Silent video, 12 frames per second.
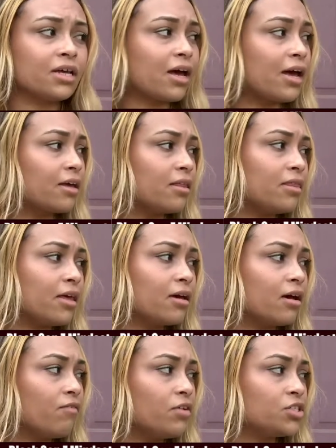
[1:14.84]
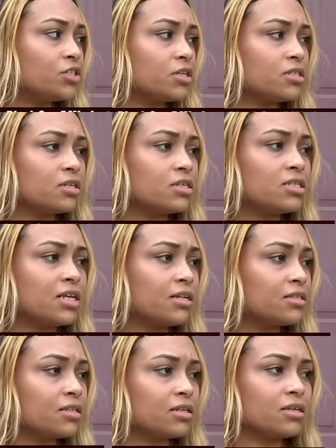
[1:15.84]
thing I can think of is just a
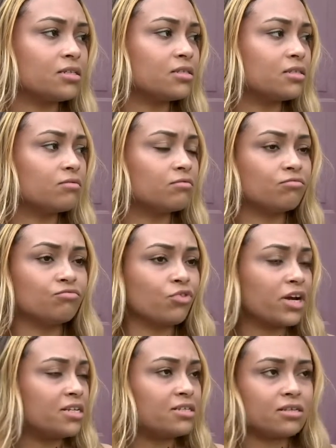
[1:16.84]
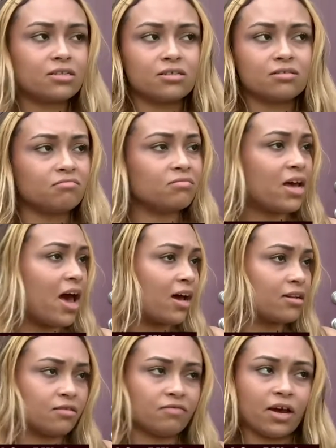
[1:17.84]
senseless, racist act of